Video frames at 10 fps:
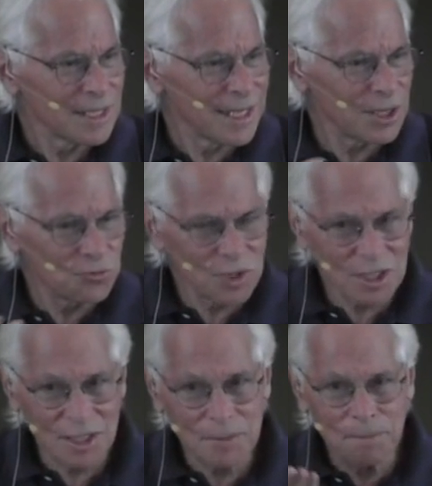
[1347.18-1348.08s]
and
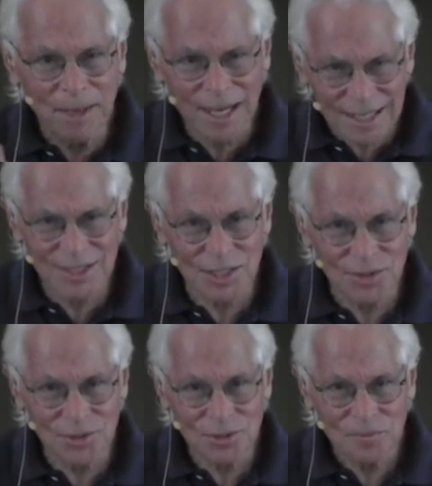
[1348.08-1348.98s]
really
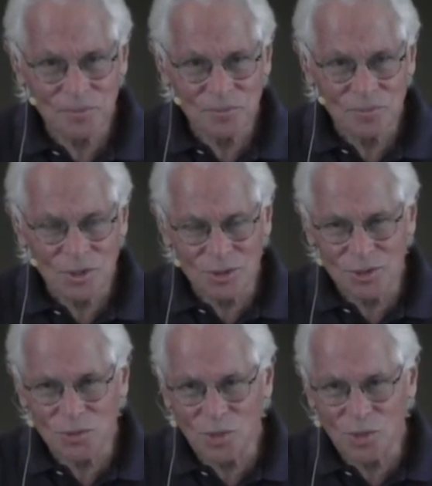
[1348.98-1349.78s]
posits. You see,